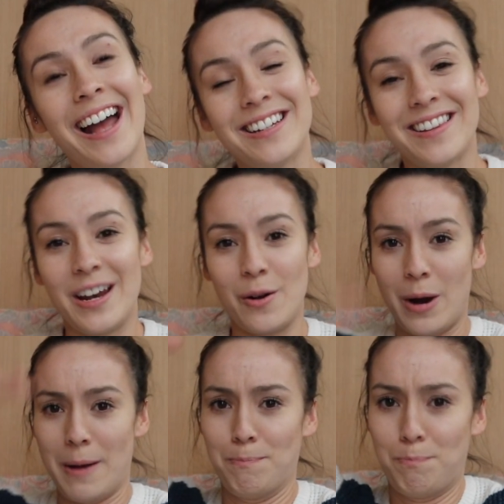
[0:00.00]
Disneyland, and then it
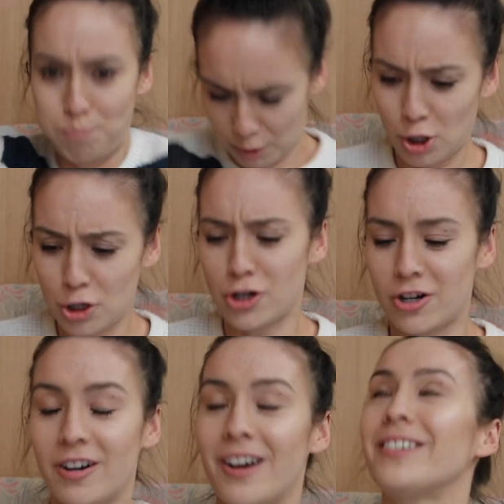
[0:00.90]
went,
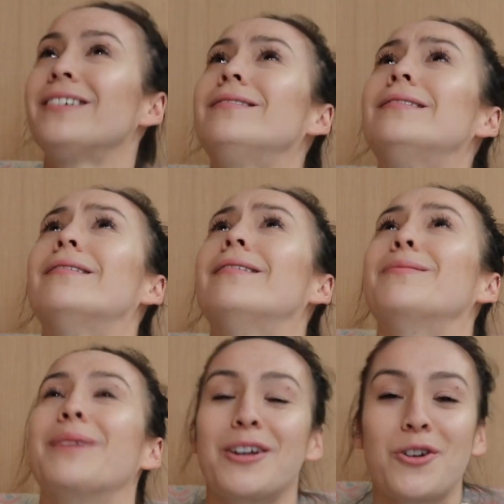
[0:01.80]

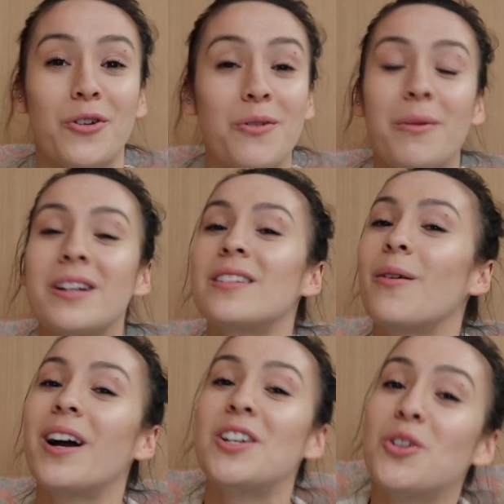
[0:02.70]
oh my God, my
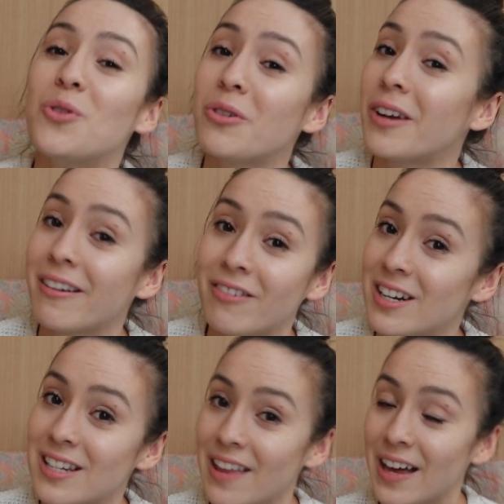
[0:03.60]
stomach. I do not like
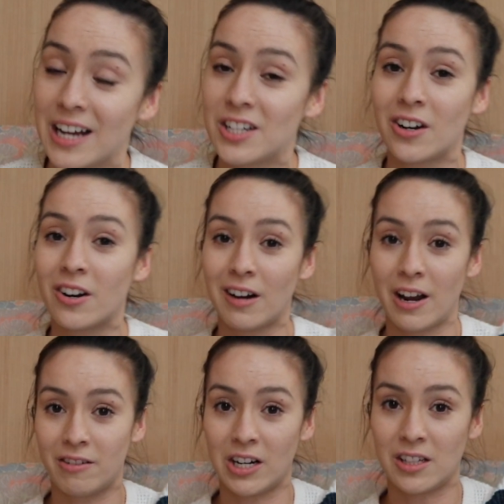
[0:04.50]
rides like that. I do not
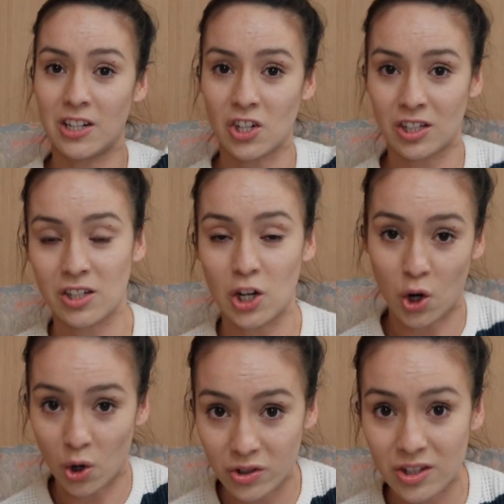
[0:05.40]
like rides that just are
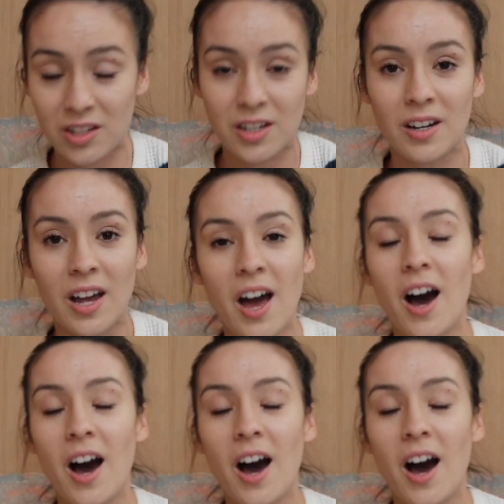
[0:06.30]
constant.